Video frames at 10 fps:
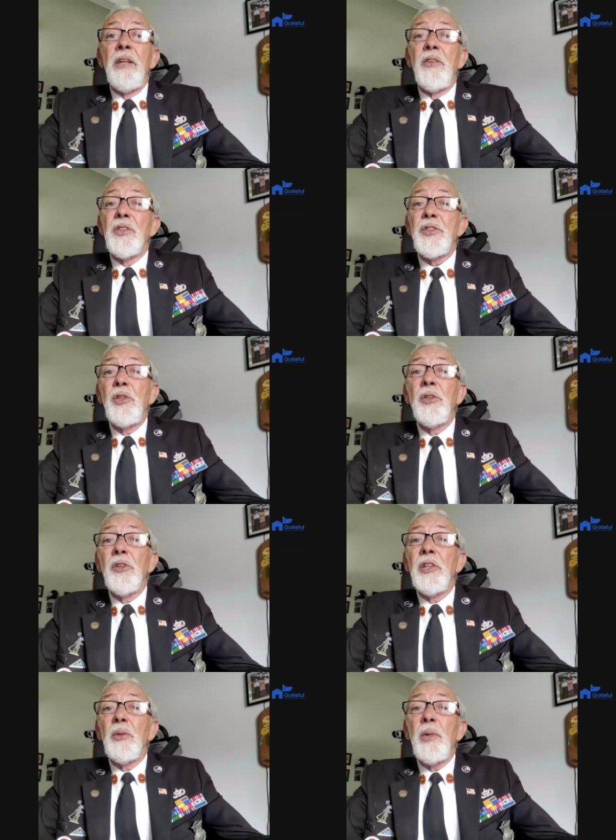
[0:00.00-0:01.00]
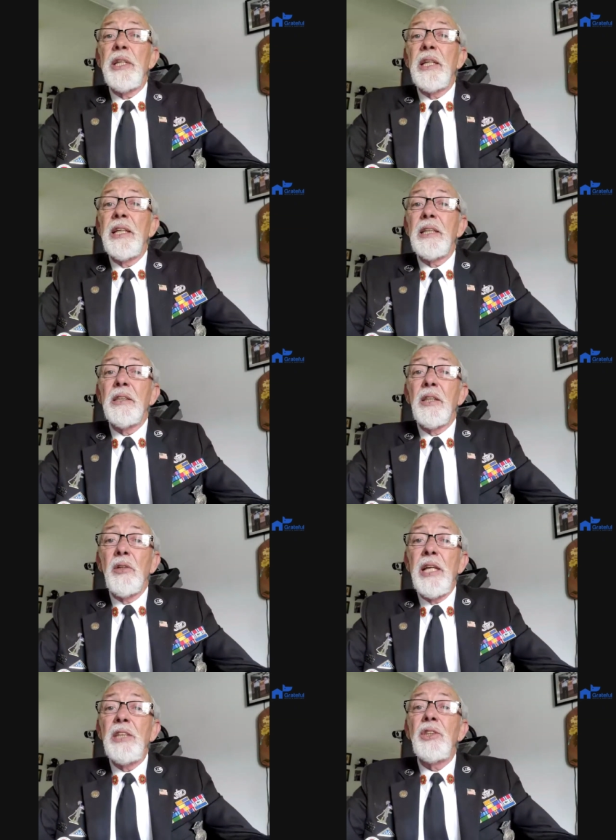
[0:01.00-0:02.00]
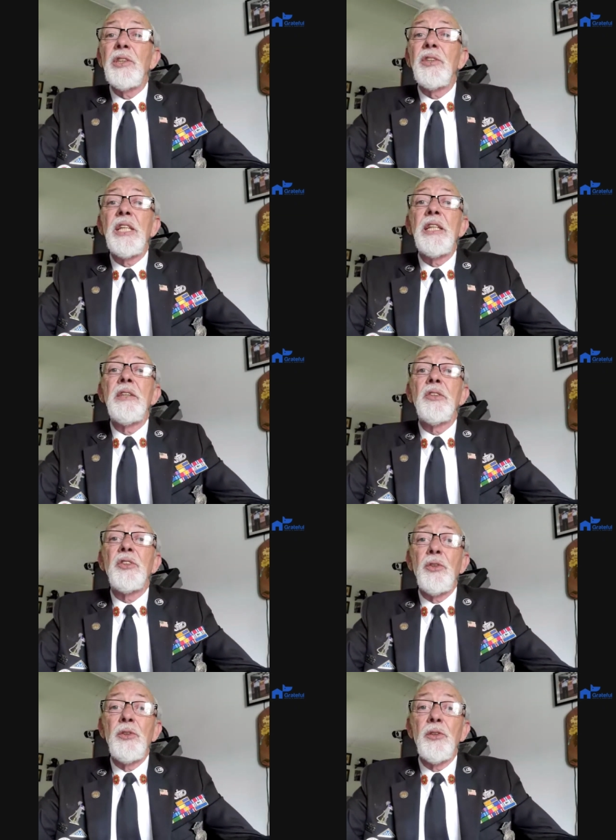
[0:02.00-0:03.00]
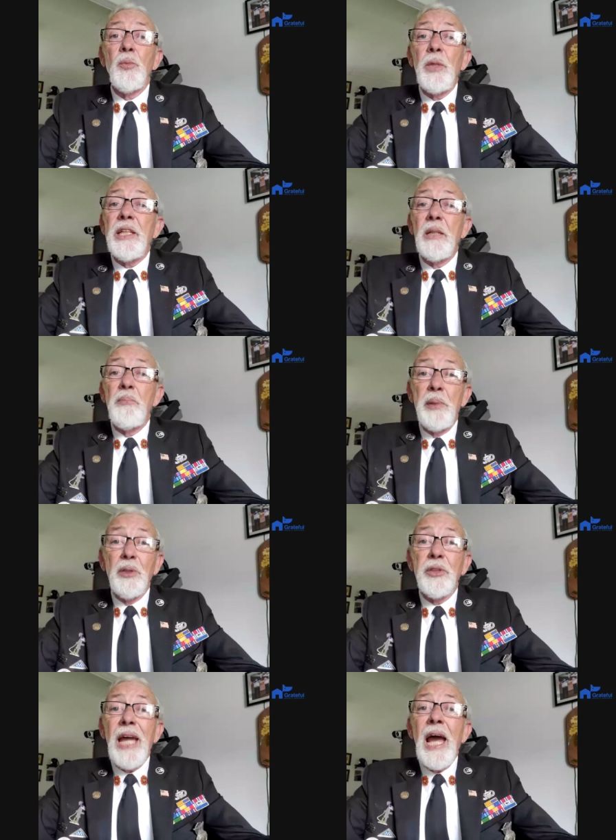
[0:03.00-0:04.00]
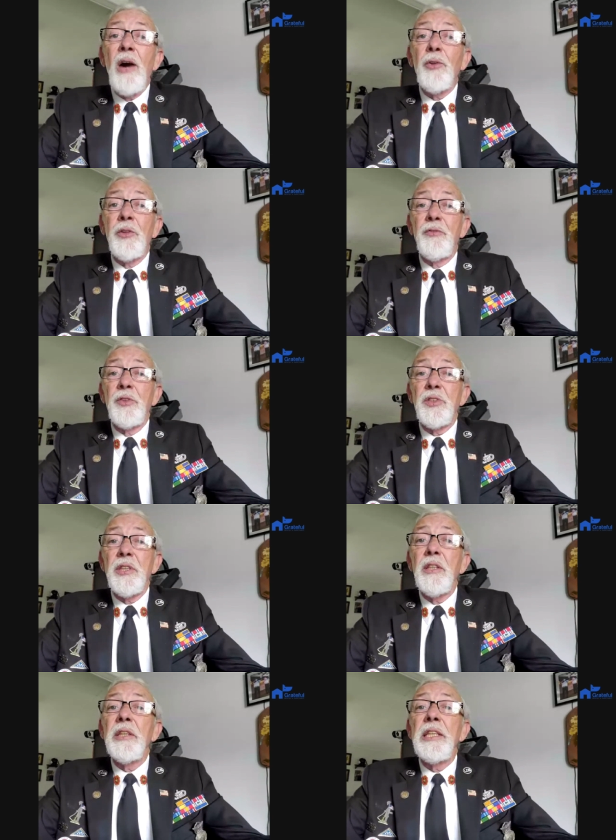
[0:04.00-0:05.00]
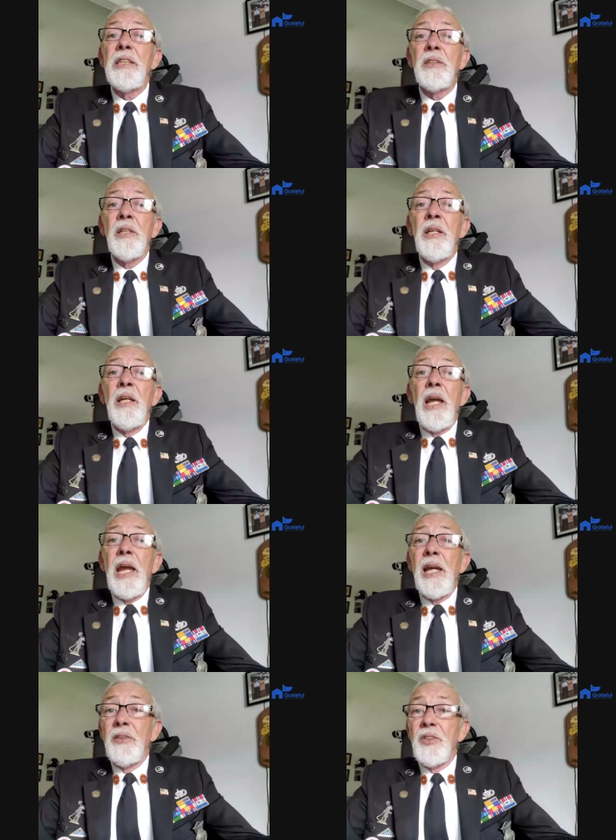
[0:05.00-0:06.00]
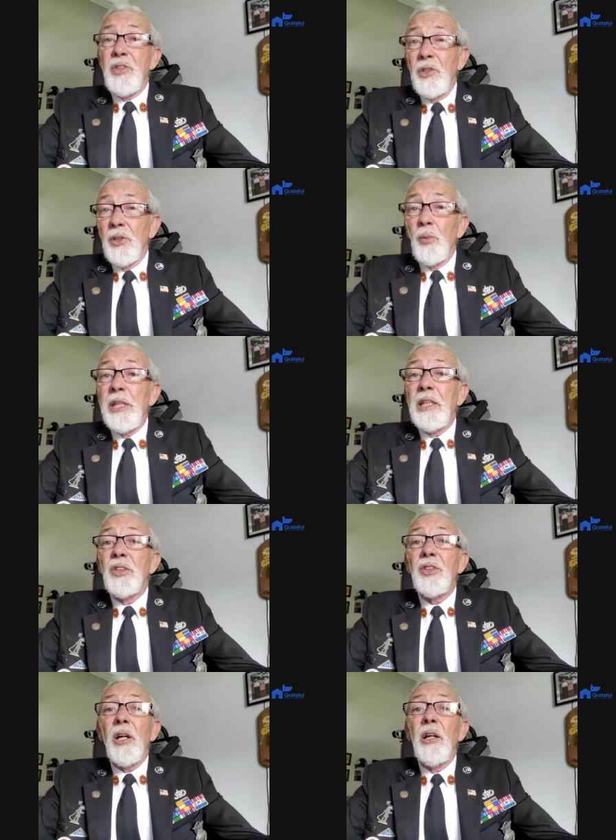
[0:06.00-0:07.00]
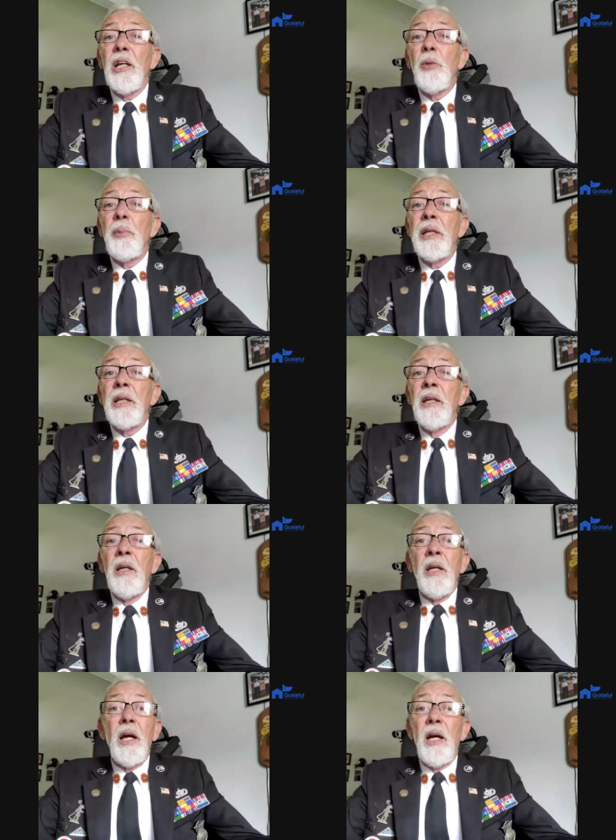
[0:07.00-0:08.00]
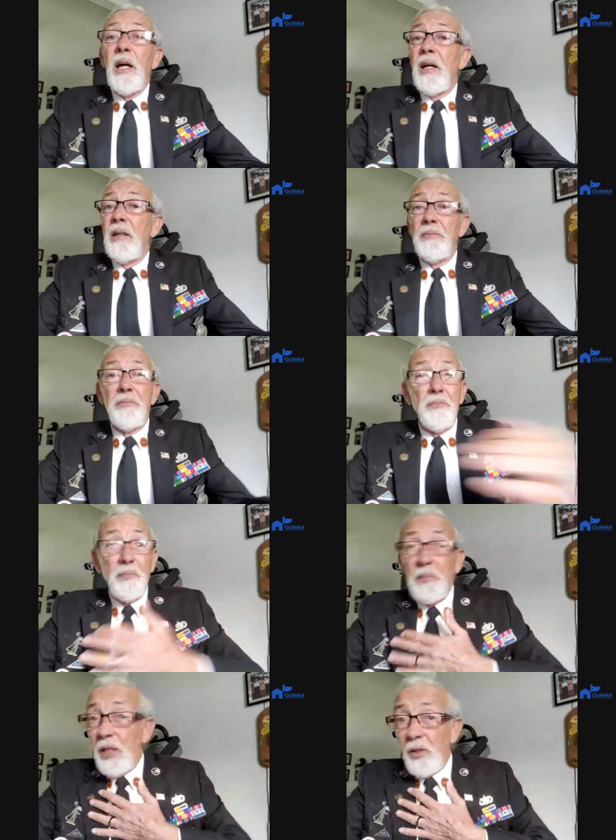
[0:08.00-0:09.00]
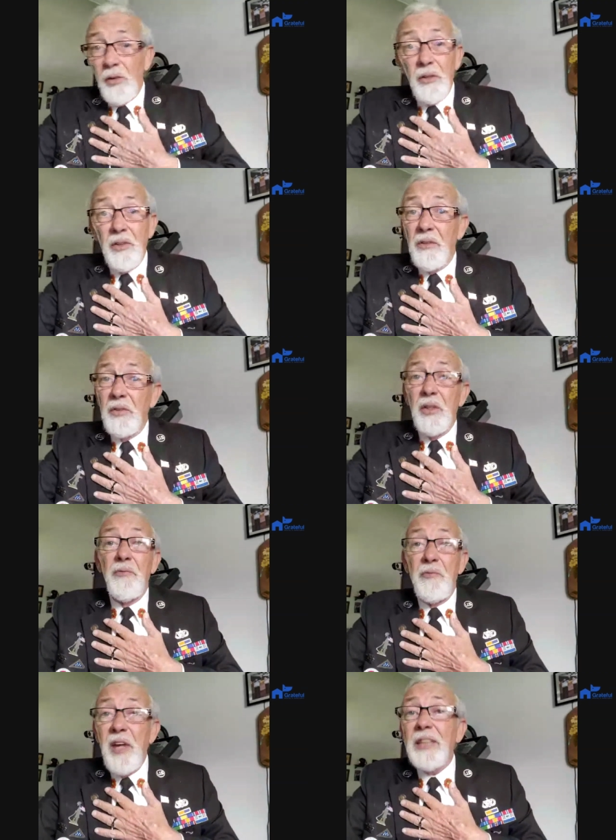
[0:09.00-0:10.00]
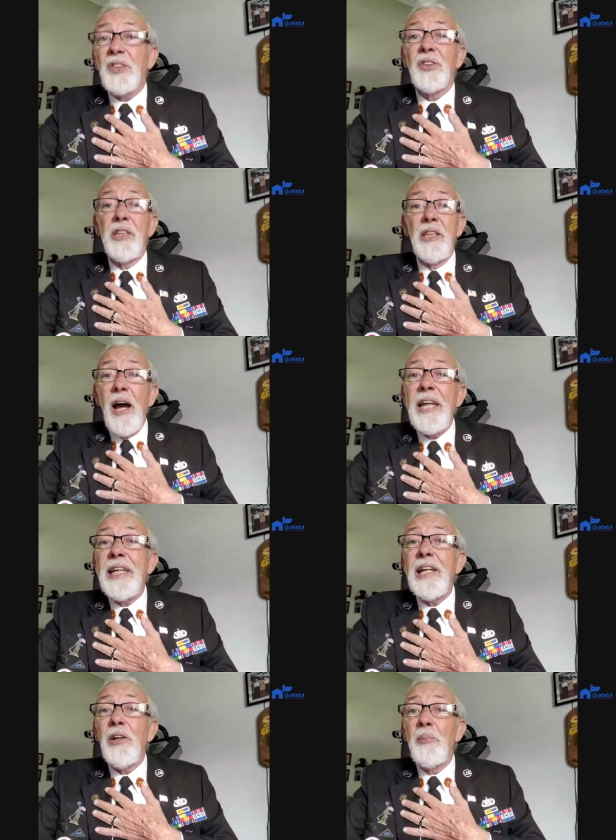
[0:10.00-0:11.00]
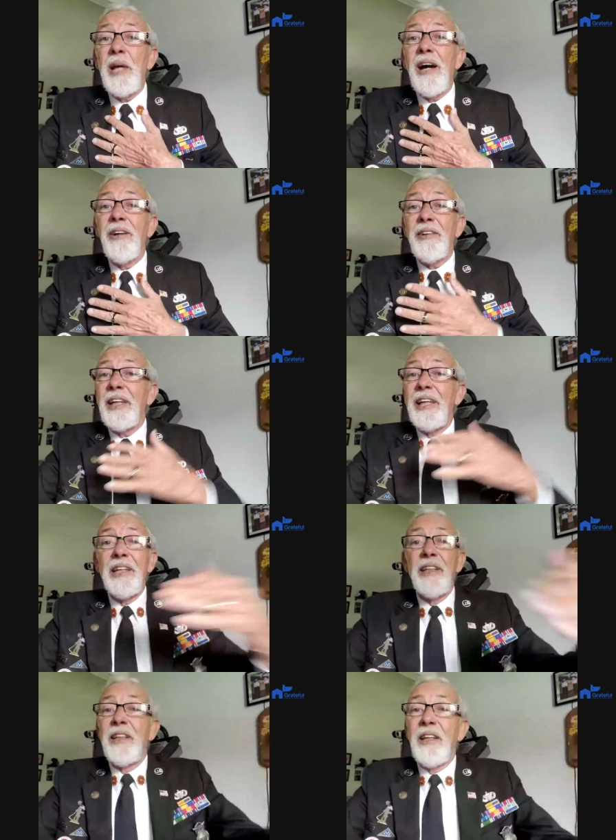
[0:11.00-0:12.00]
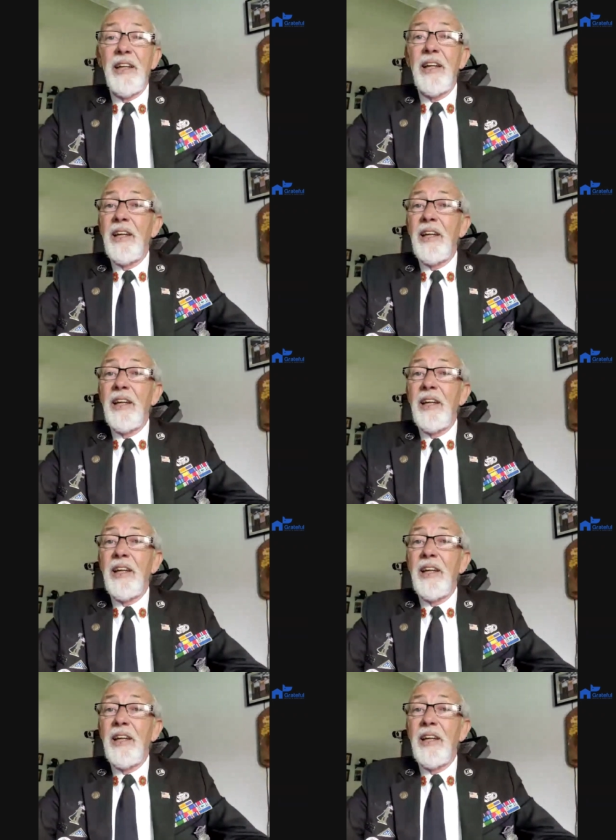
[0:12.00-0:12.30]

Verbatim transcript: The sooner that we can get the donations in, the sooner that we can build out the facilities, and the sooner we can start helping, uh, you know, the, the, the, vets that I care about and uh,